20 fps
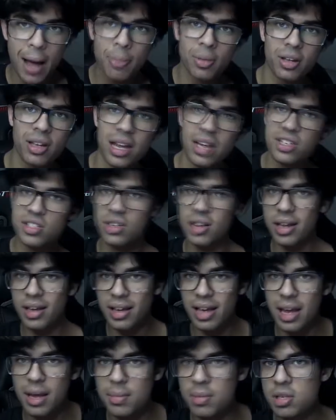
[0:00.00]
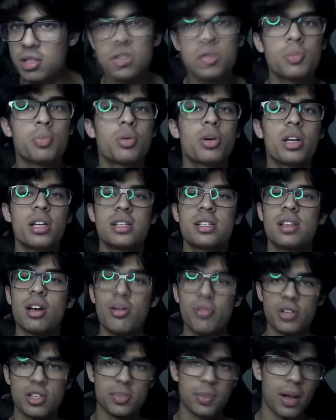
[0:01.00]
application in game is pretty
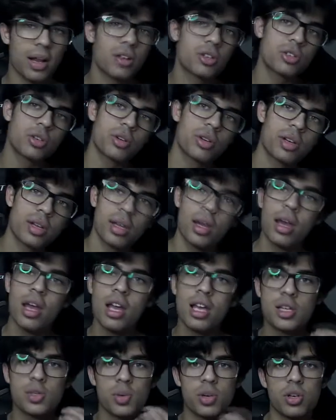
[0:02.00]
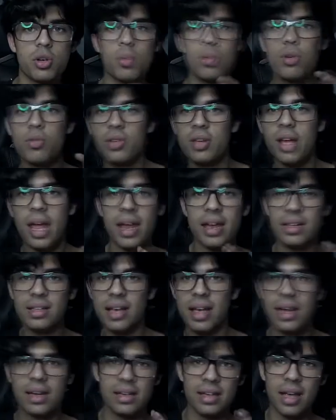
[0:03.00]
self-explanatory. Is when you're moving
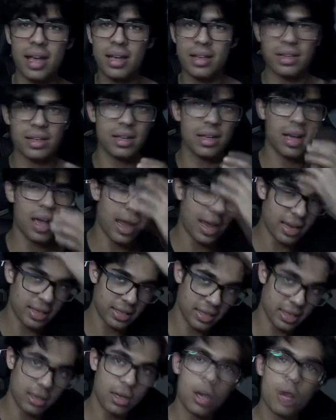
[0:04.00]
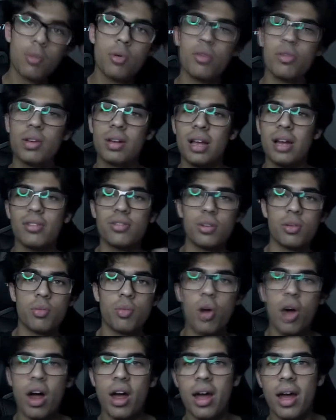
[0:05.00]
AD, moving left and
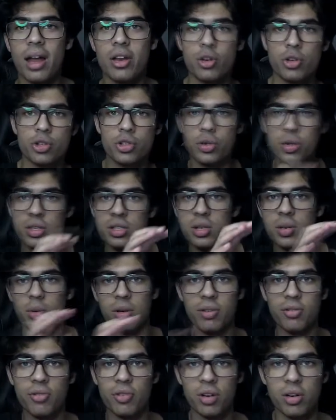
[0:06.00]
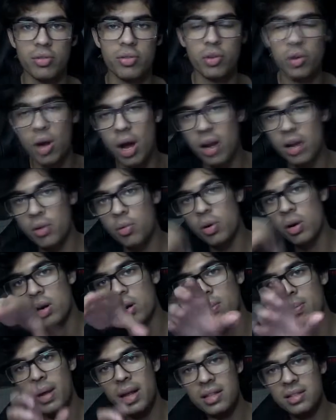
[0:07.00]
right, and you're shooting someone in front of you, and you want
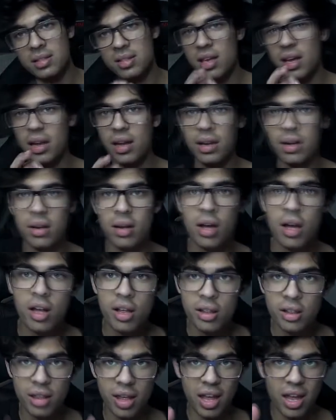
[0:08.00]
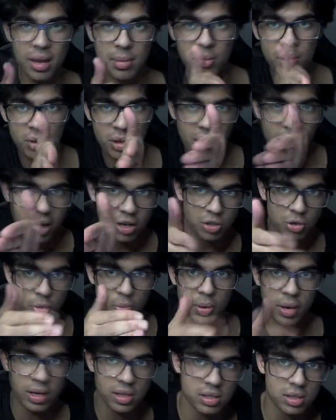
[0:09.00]
to maintain the aim on the actual
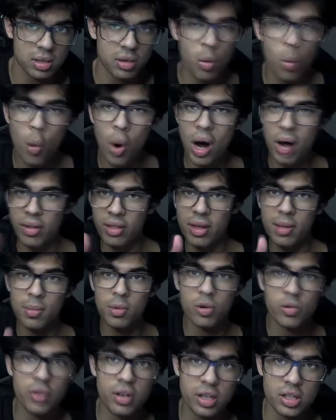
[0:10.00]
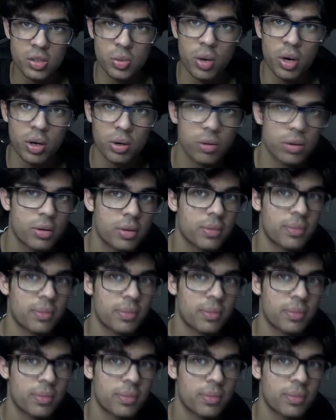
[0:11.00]
person while they're moving as well.